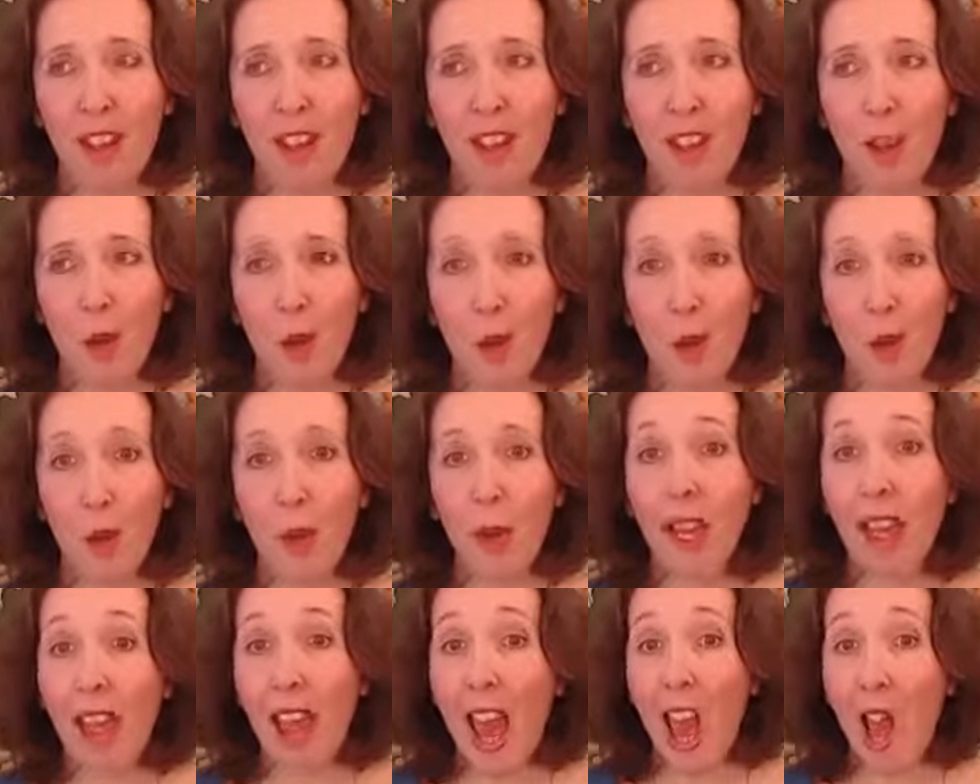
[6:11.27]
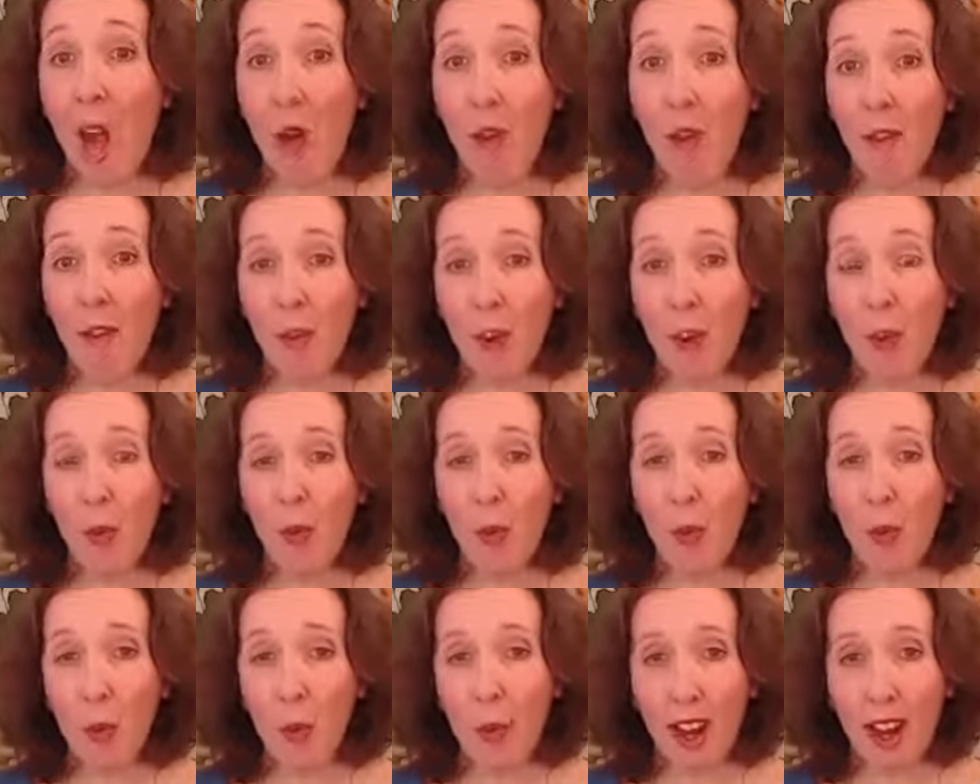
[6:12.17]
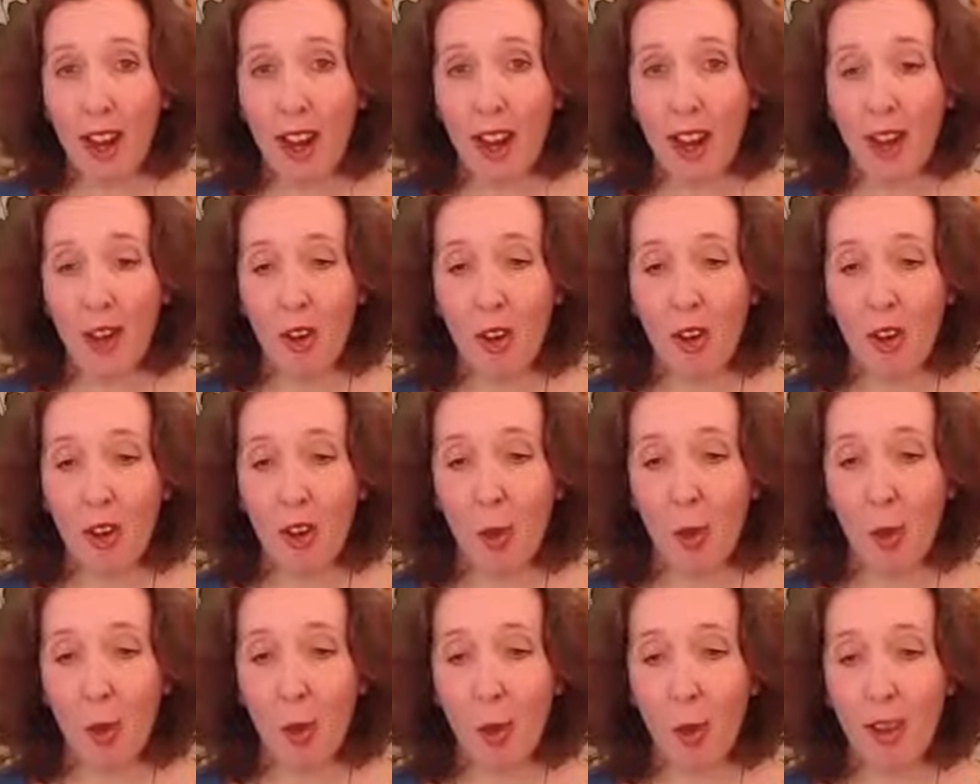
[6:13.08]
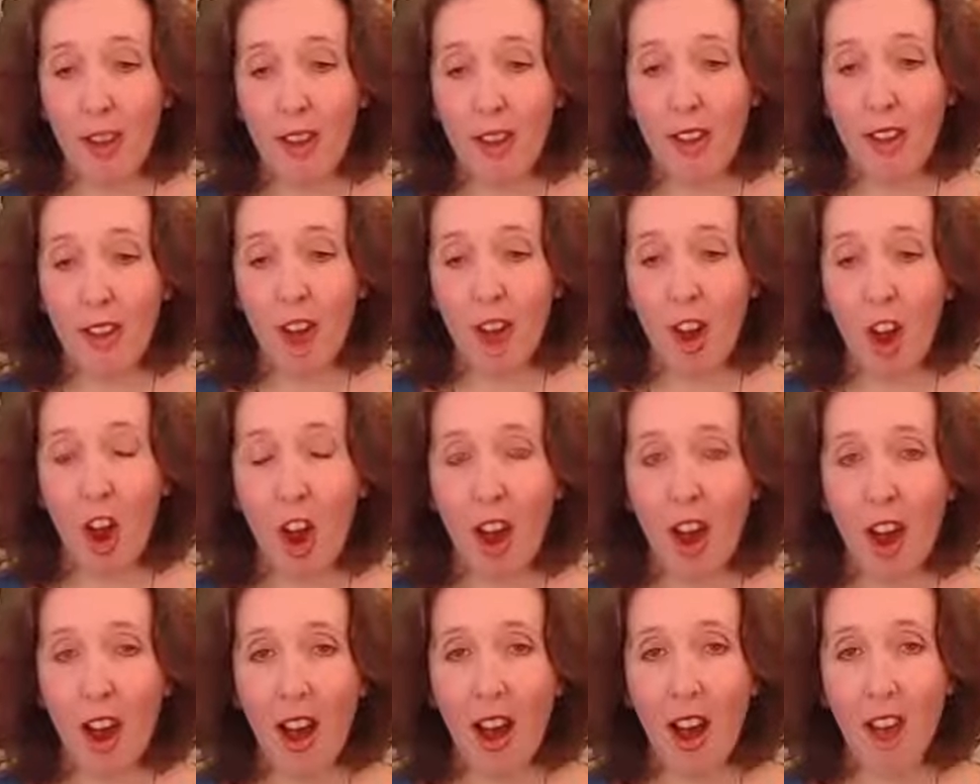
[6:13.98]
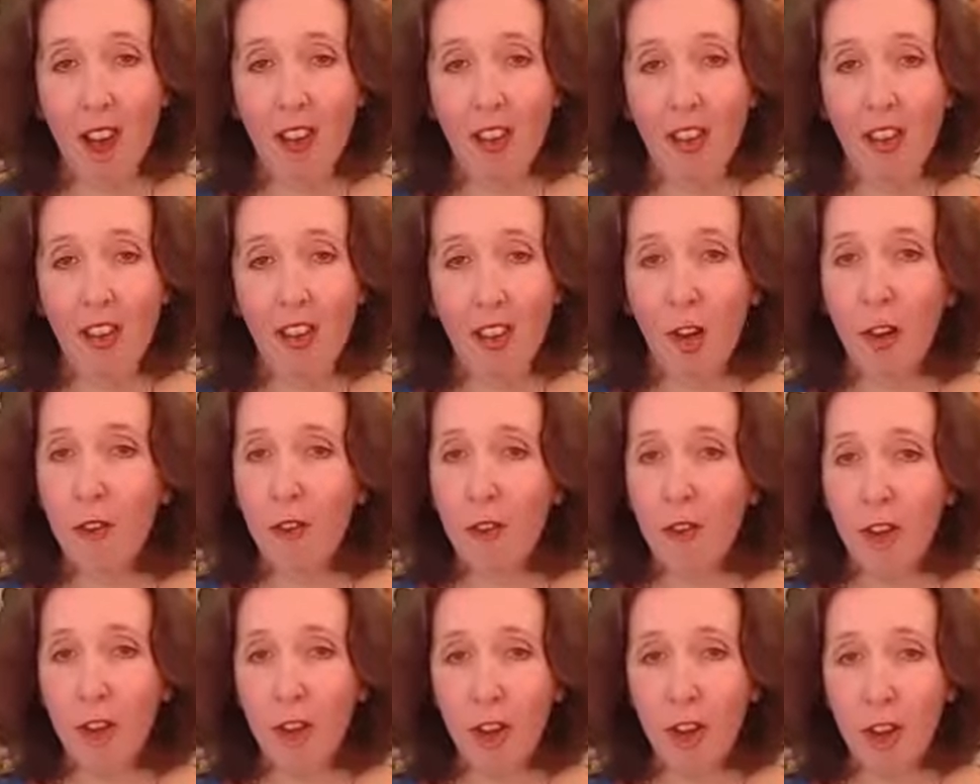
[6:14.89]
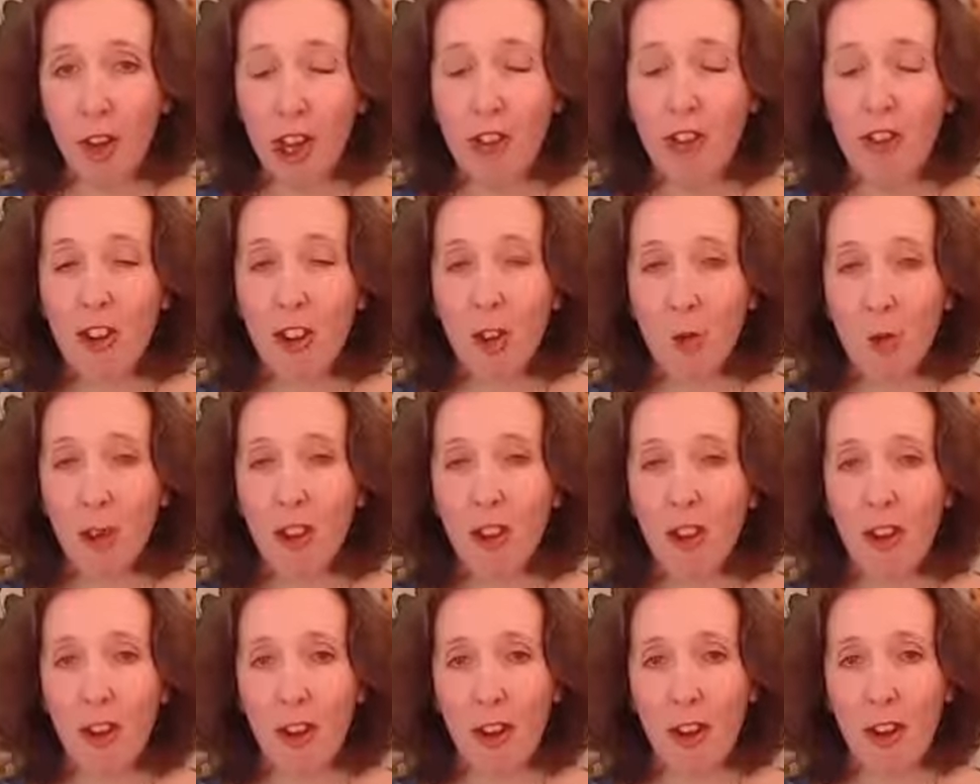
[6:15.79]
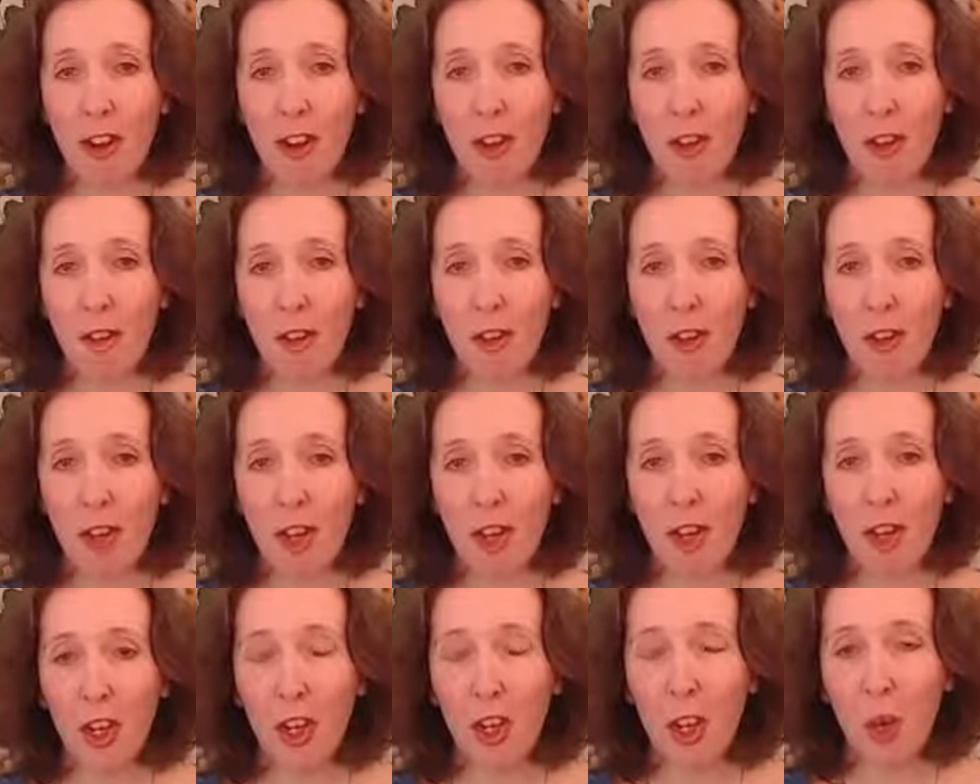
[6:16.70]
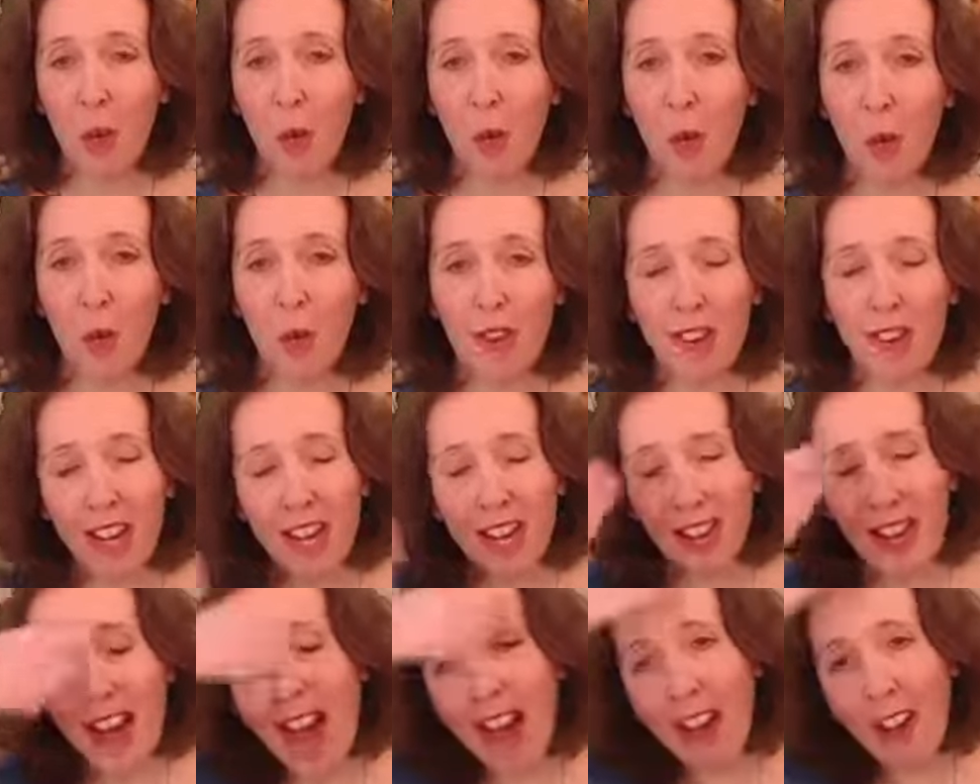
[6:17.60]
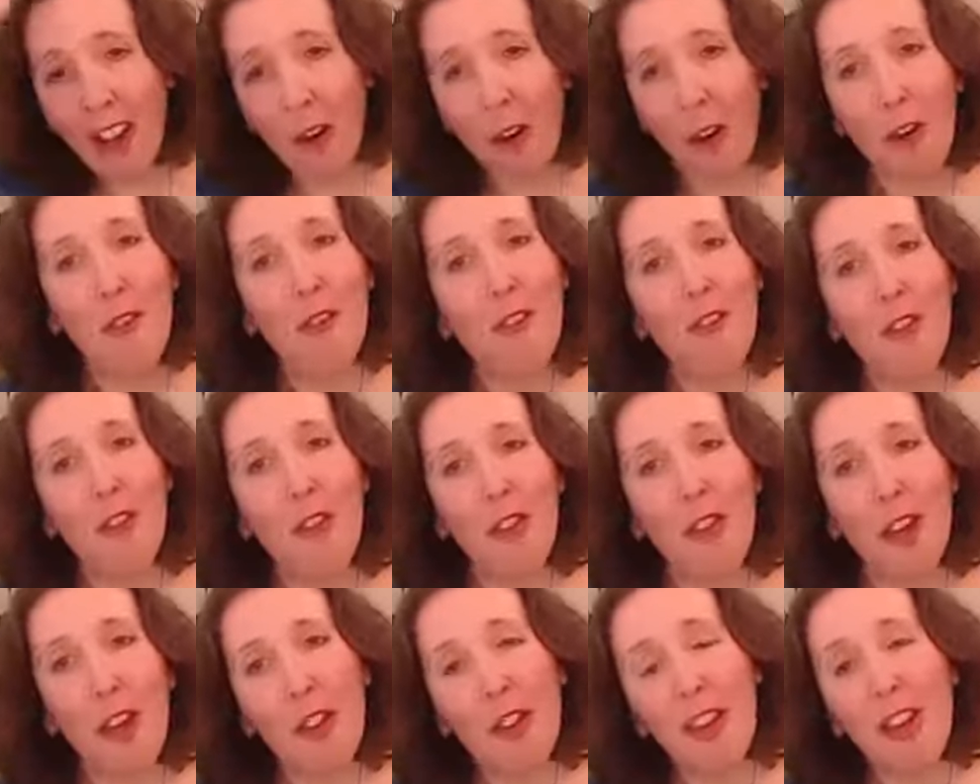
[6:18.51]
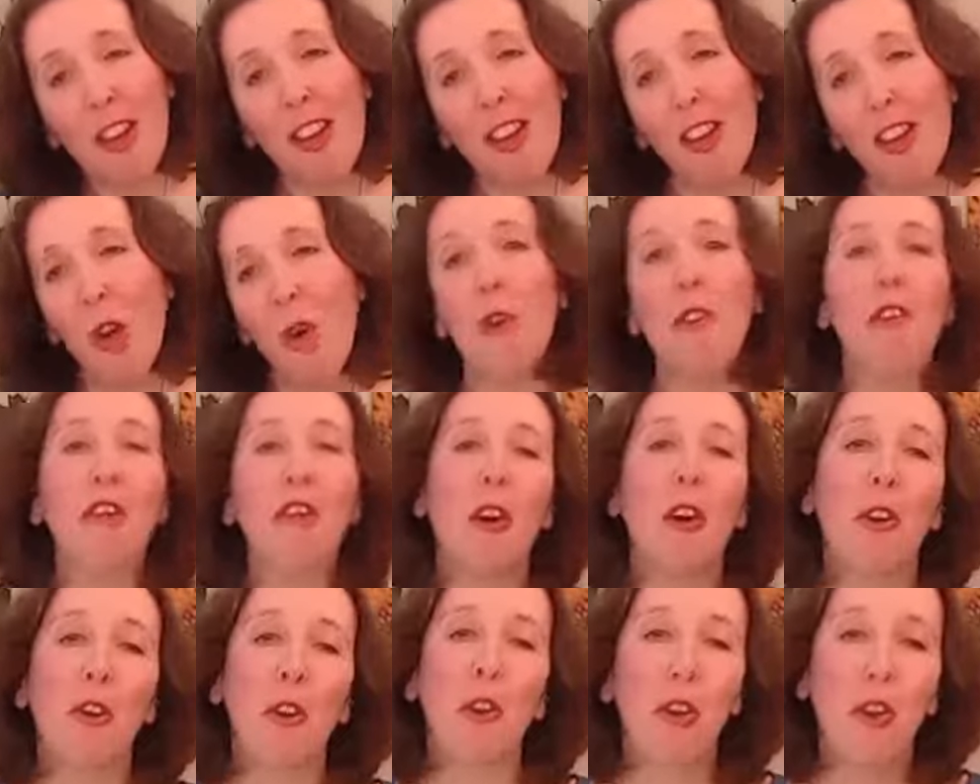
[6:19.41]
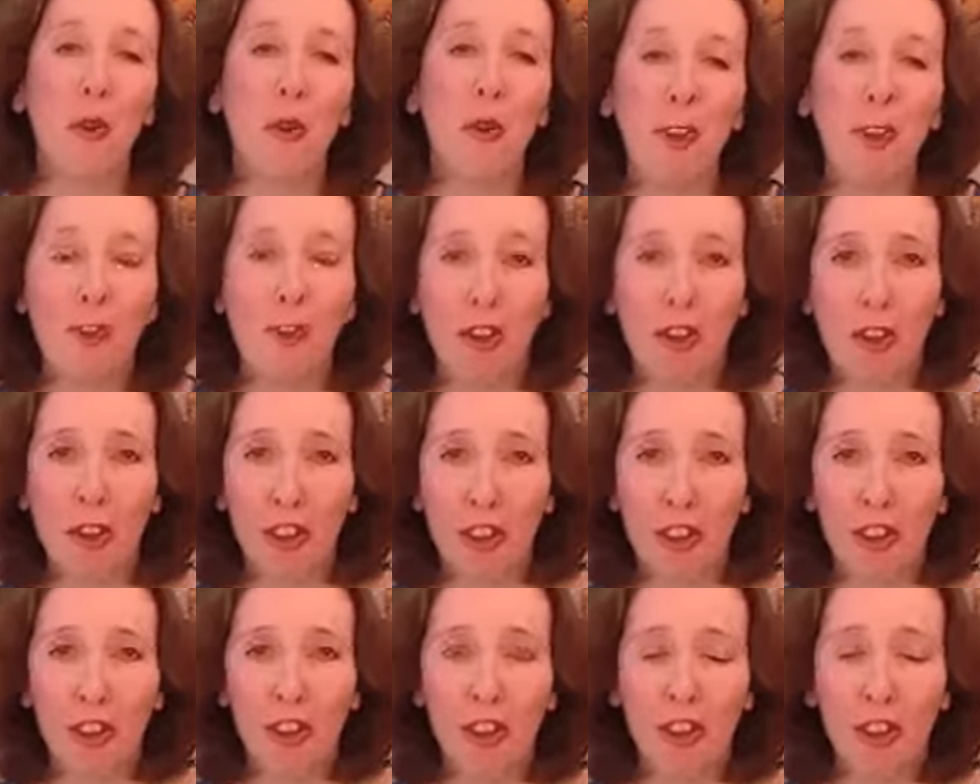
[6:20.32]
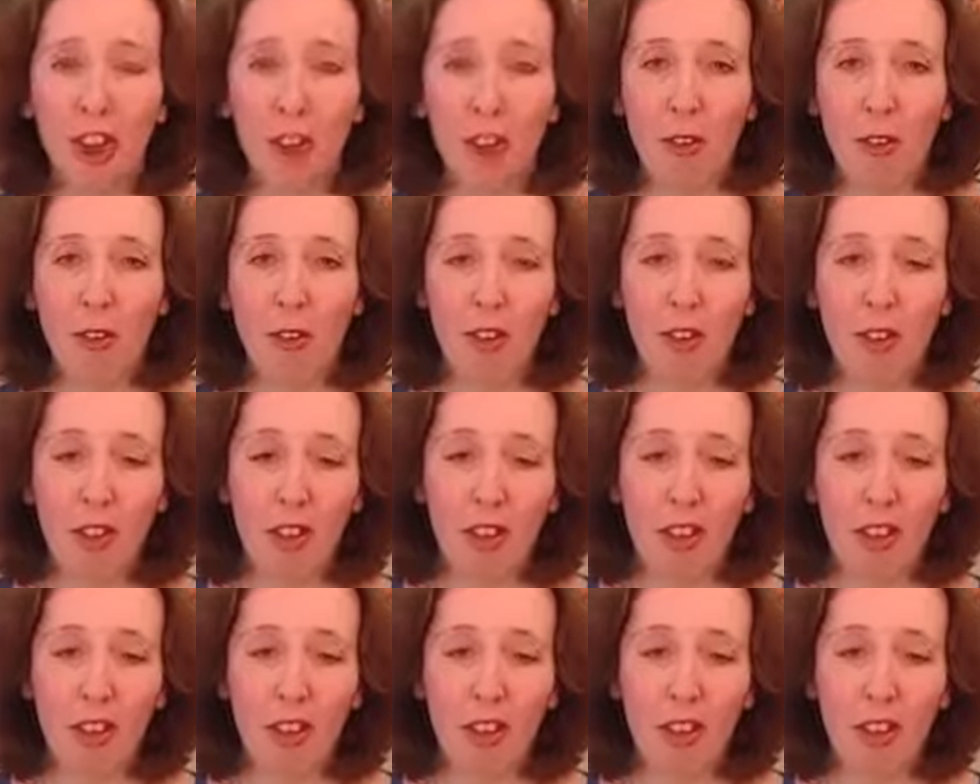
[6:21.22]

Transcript: when we get out of our own way, when we take our hands off the steering wheel of life, when we take the hat off that thinks that we've got to do everything ourselves,